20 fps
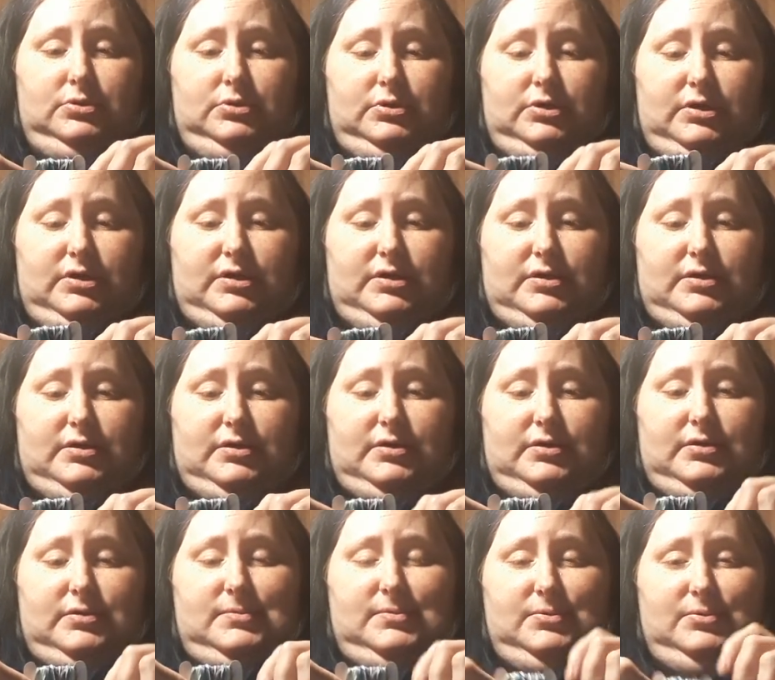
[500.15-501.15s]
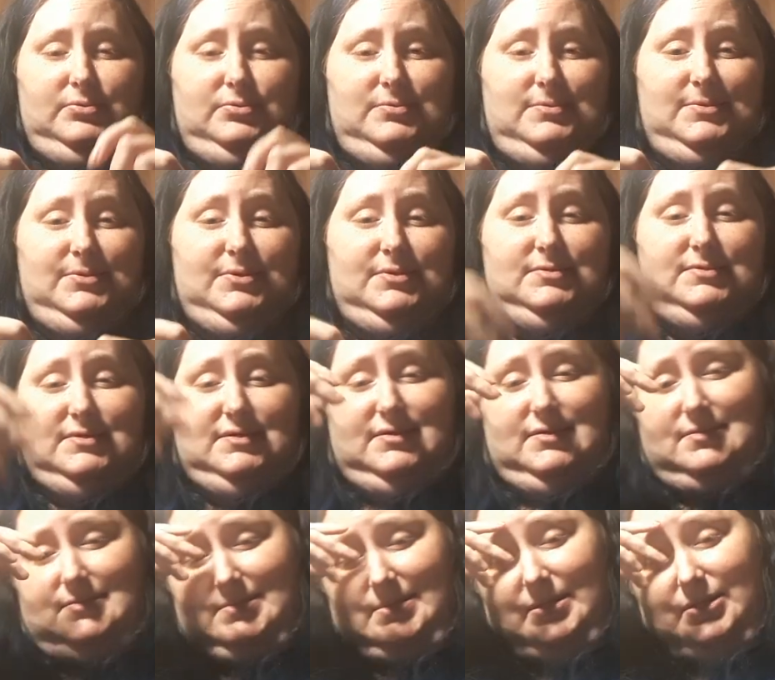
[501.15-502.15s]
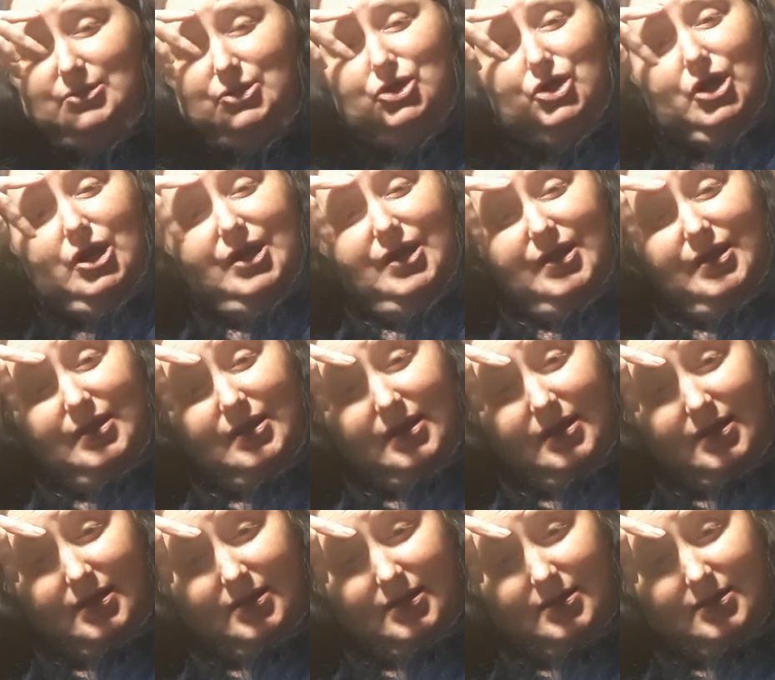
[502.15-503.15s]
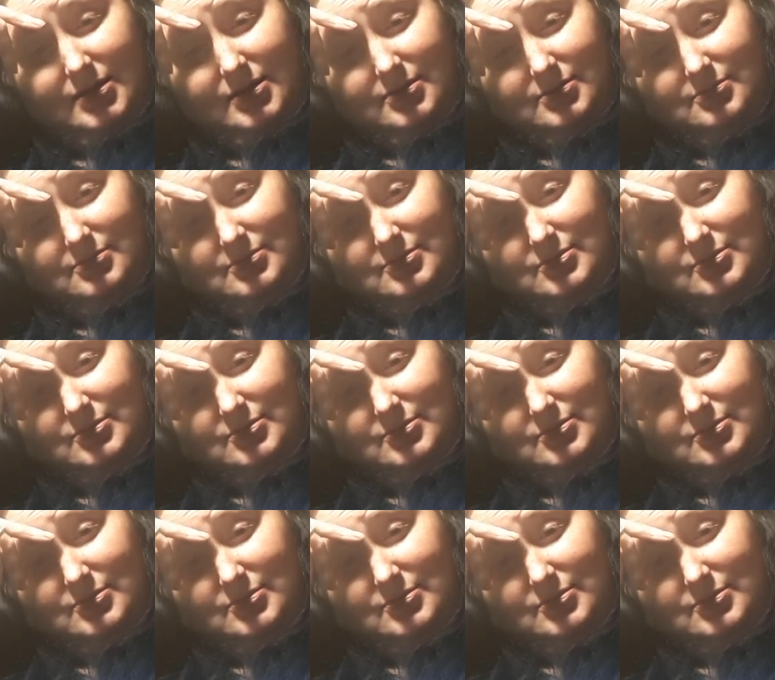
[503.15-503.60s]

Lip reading: I kind of, as soon as he said grand, I kind of